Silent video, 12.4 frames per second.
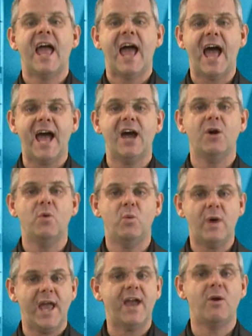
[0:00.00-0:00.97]
how,
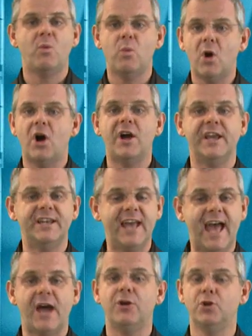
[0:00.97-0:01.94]
where, why, and
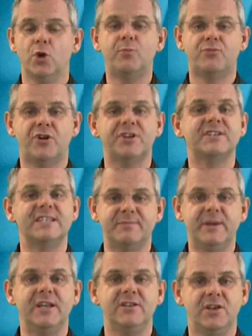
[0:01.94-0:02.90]
how your product is
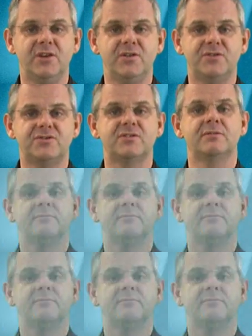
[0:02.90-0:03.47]
being used.